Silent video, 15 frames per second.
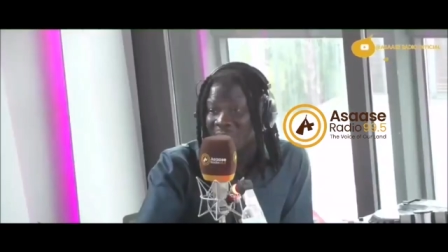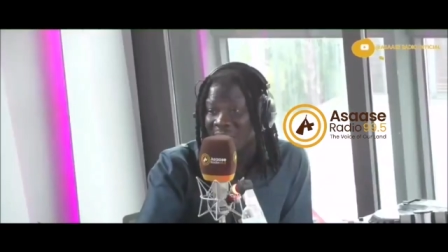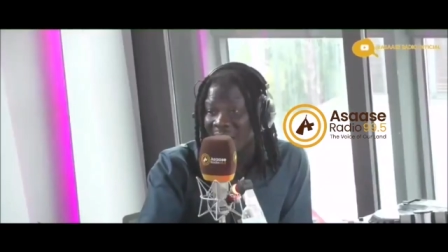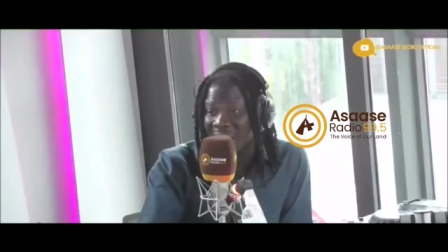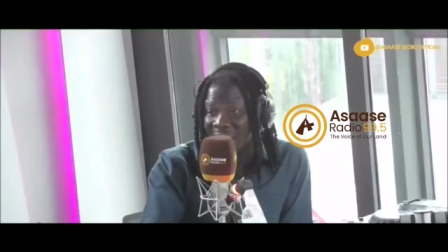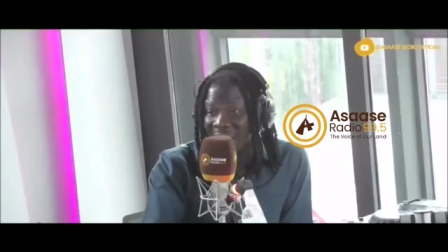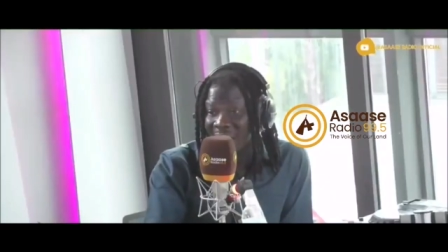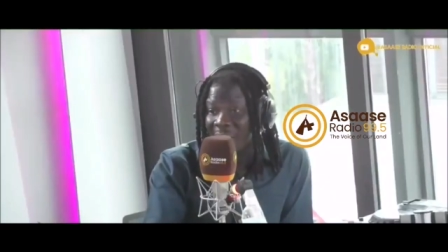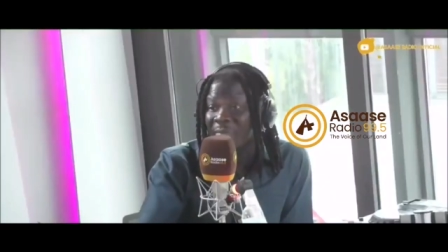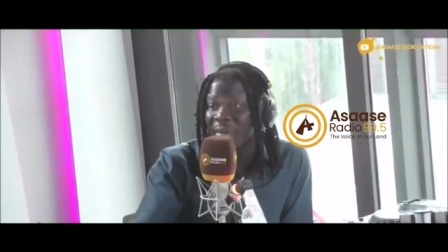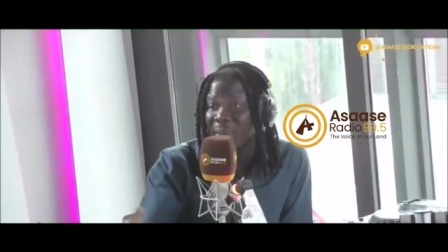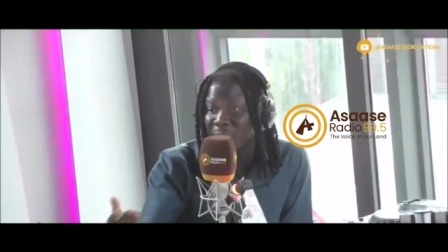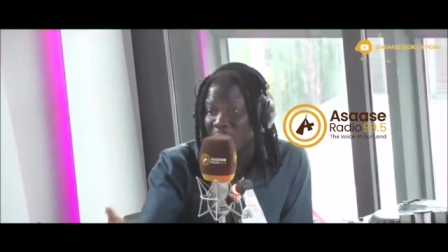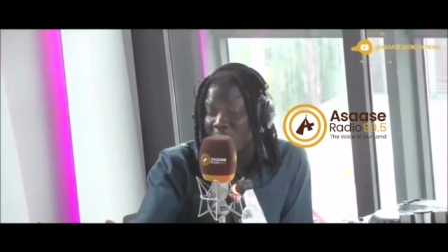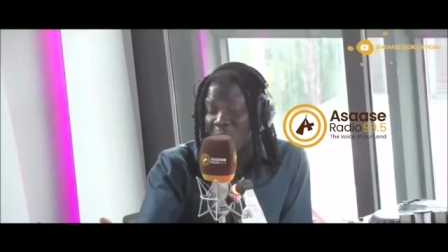it bear. all start?
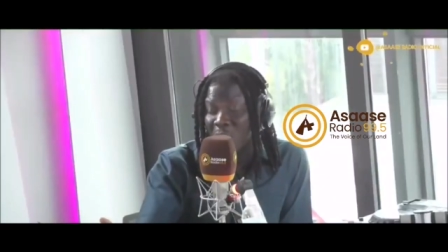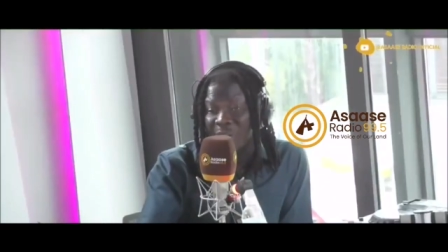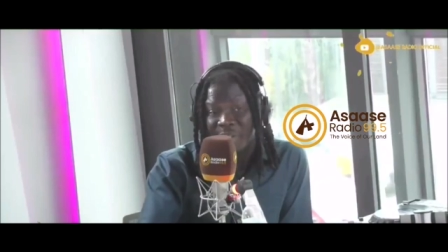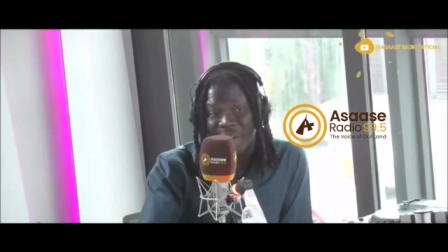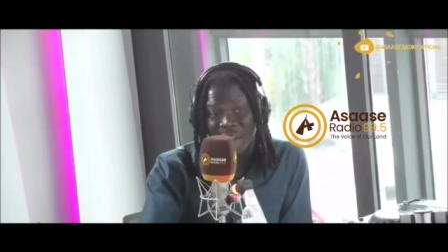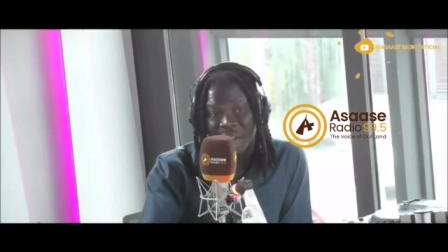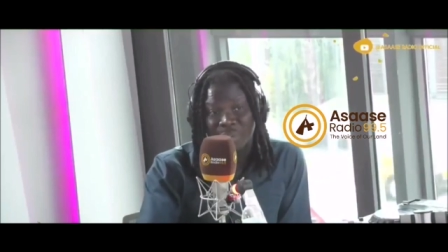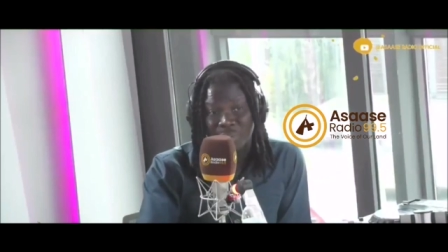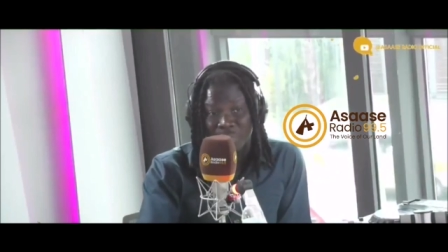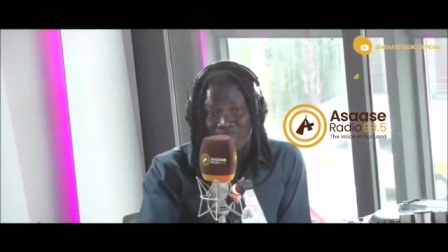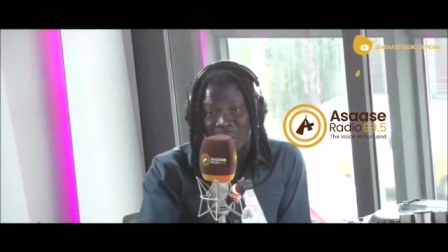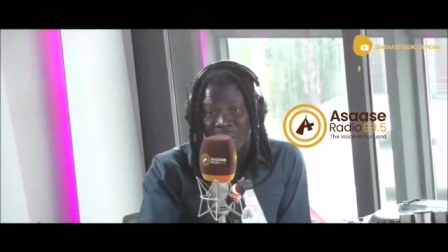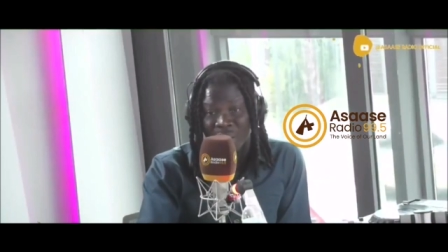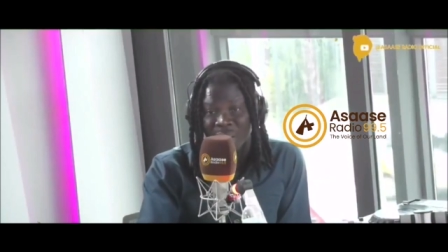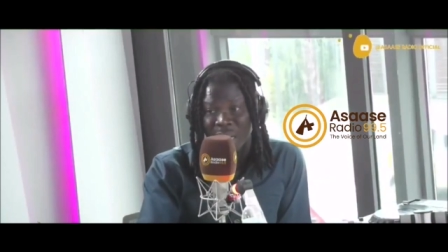If I'm wrong, correct
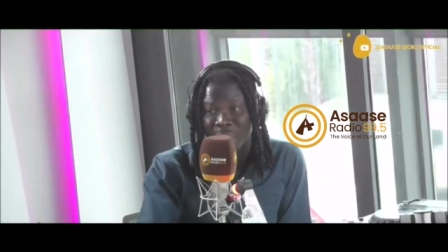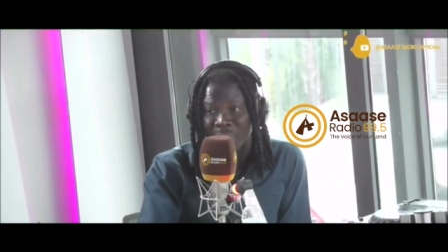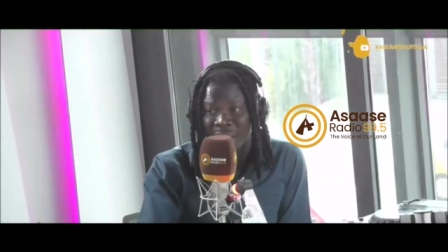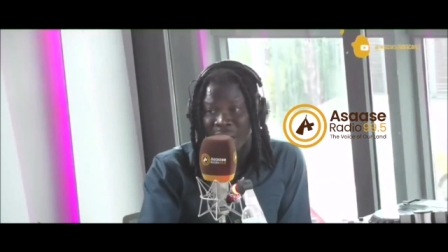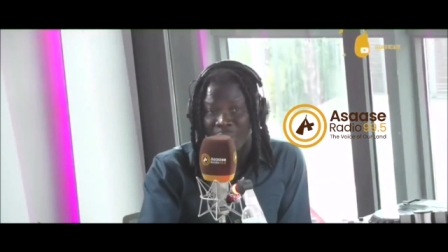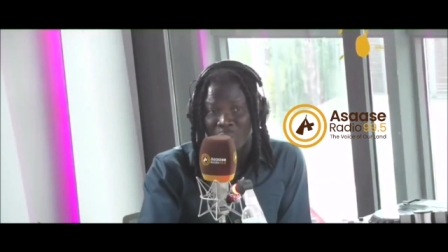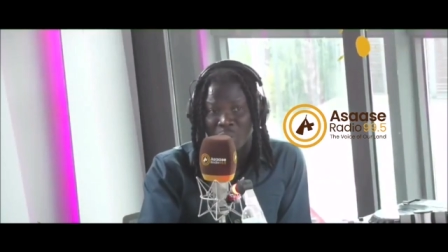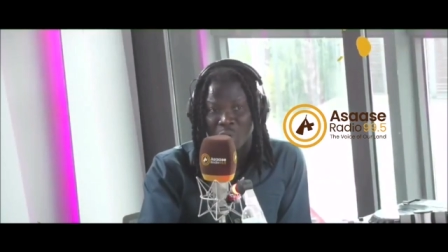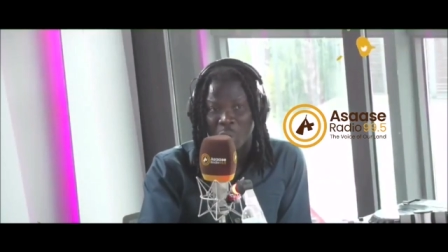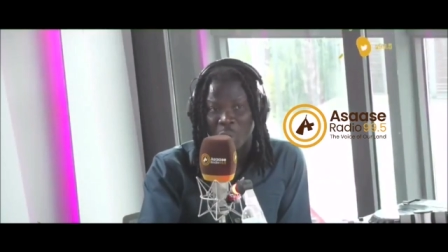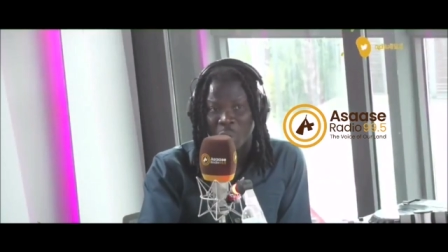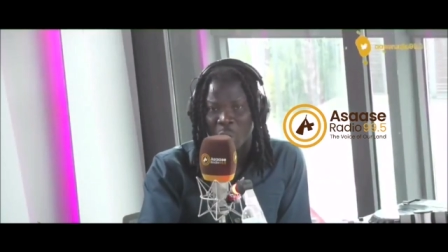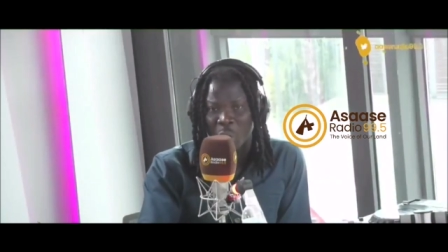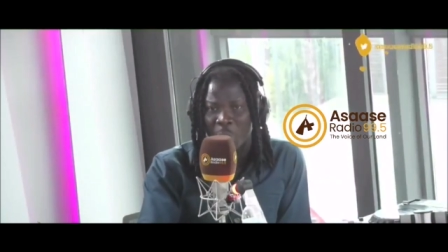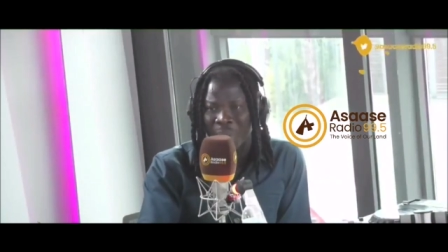me because I mean I don't
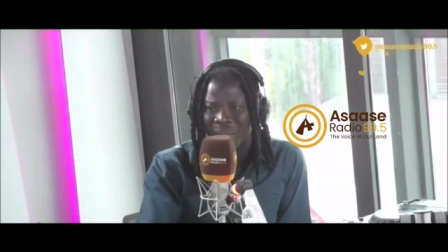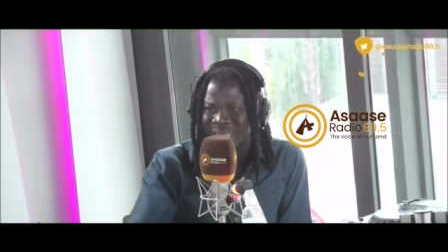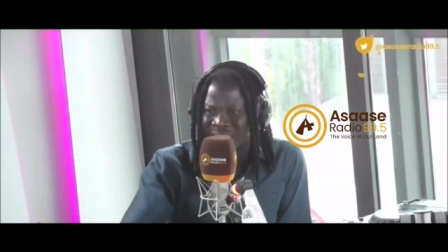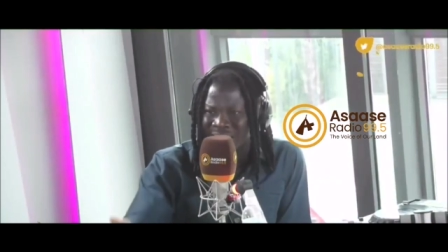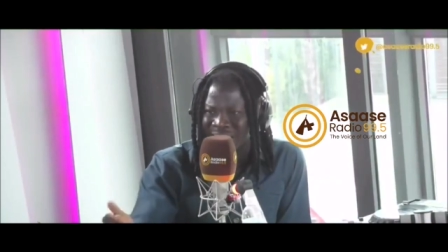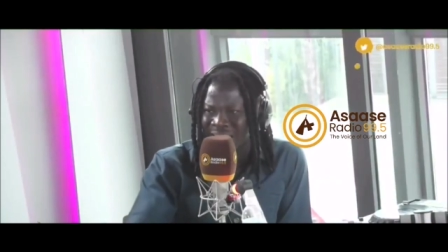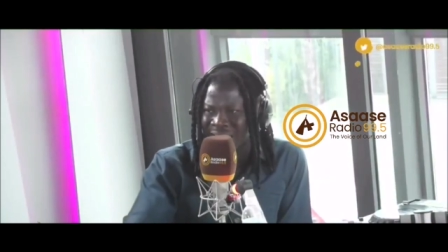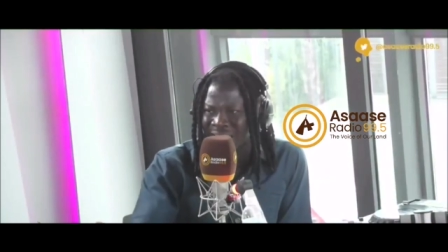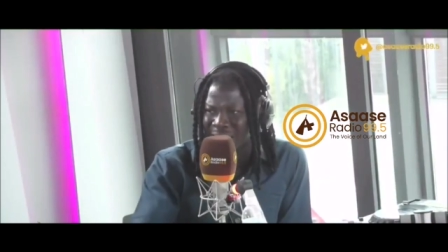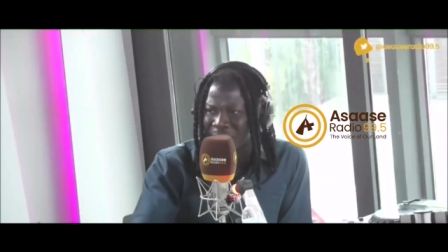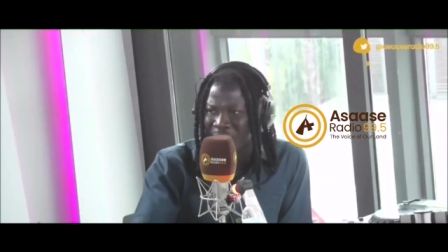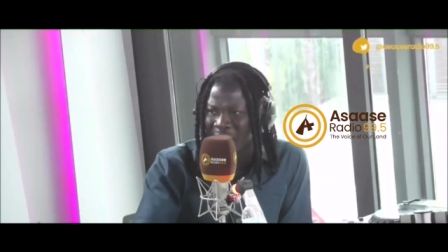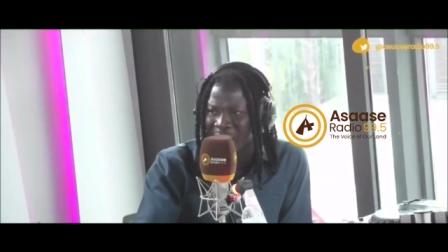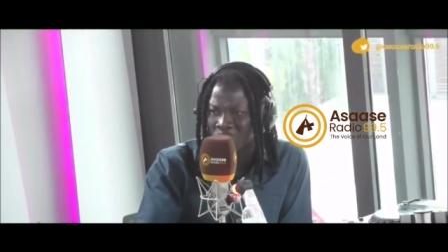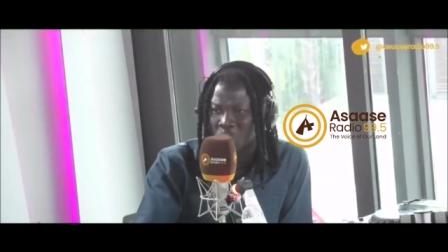know it all. But it
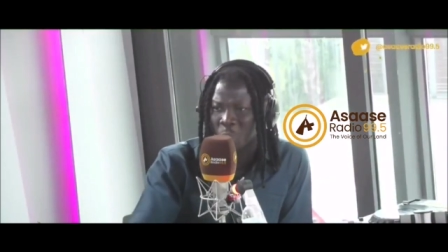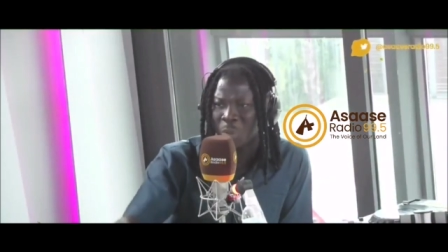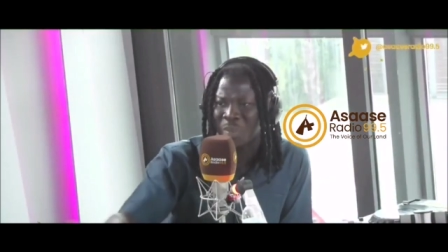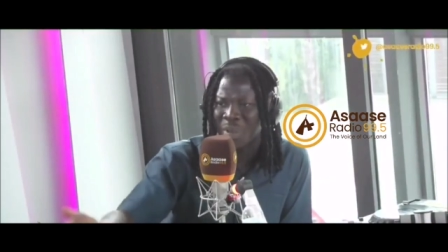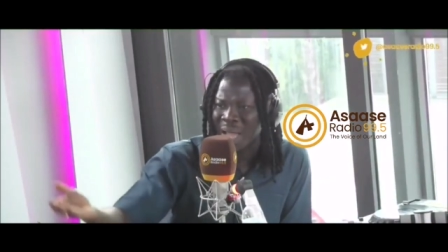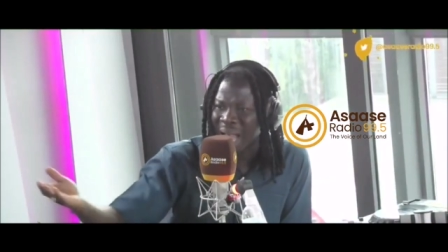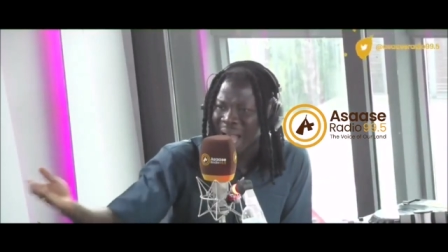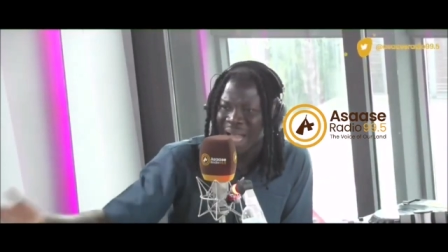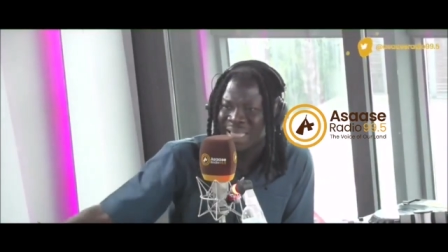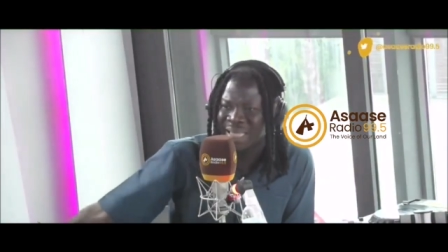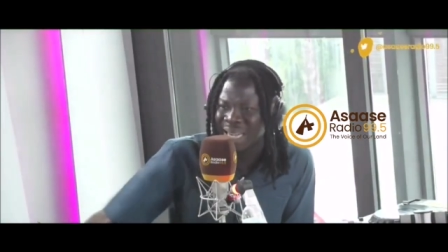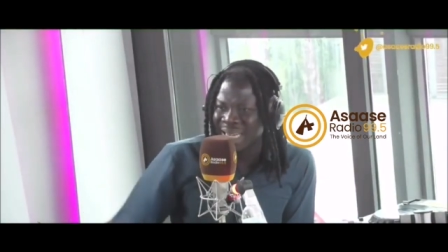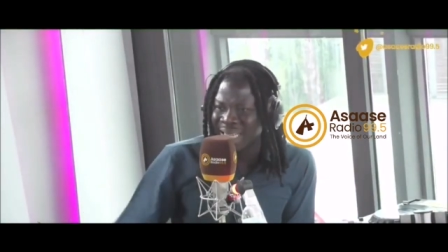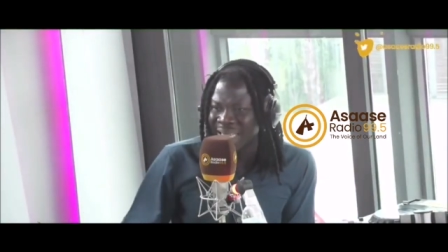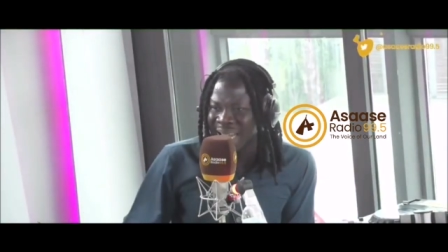started by some
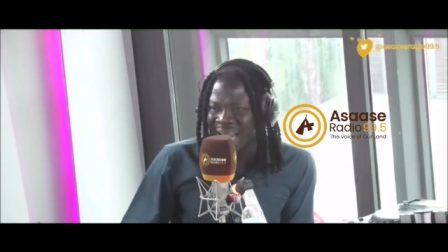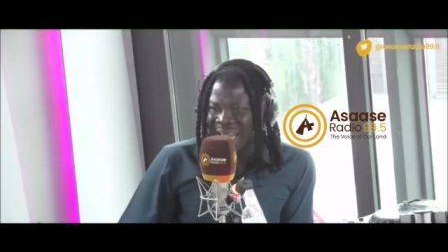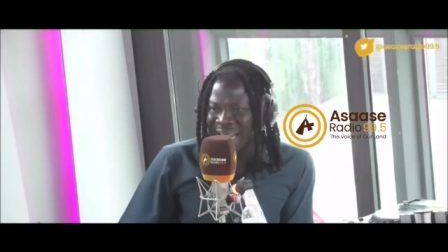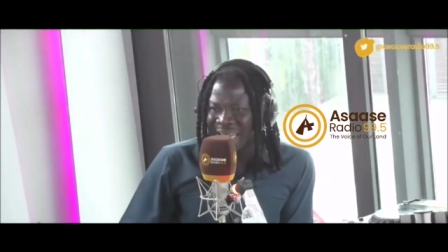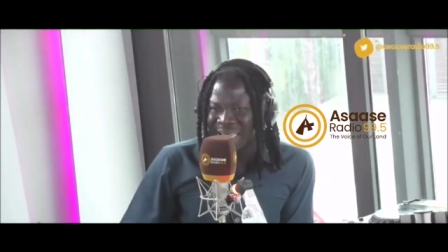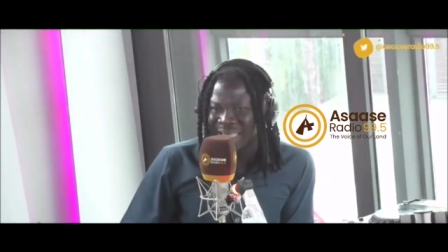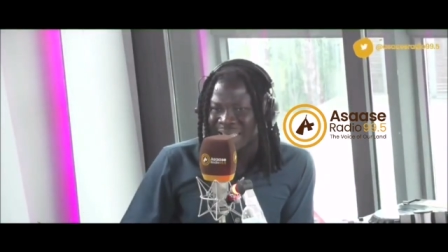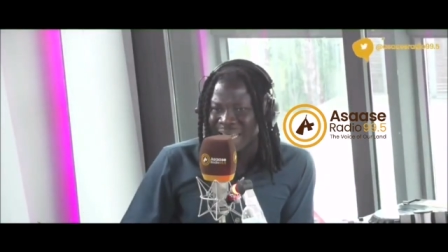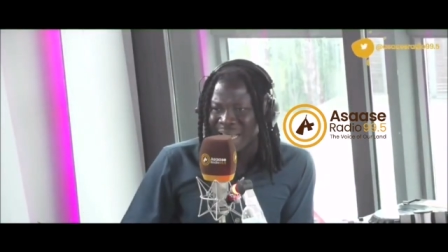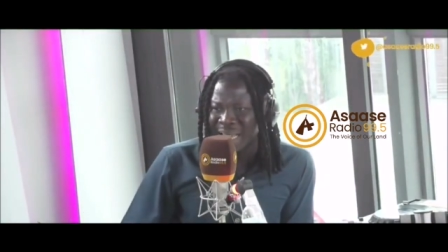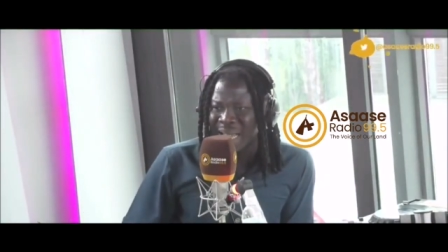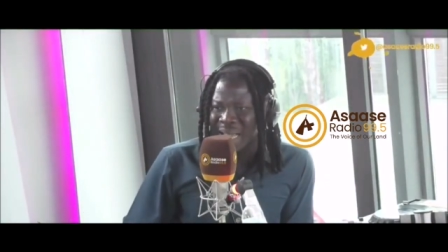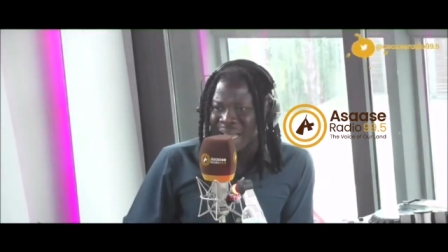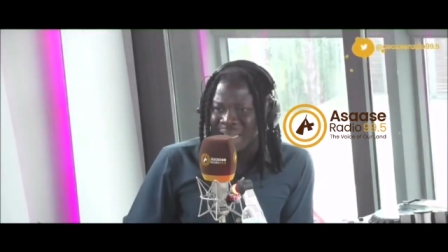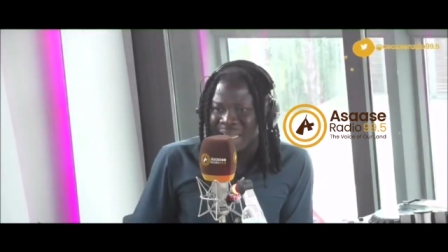agenda One, two, kind yeah, of
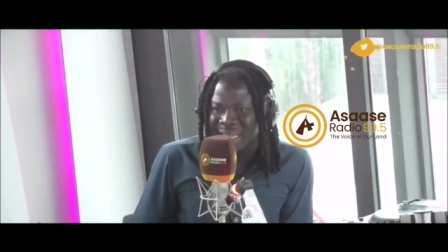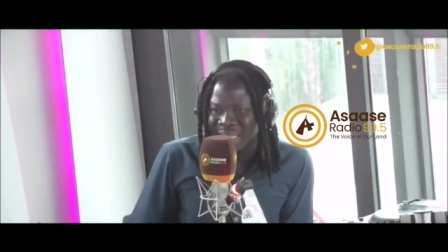thing. Yeah.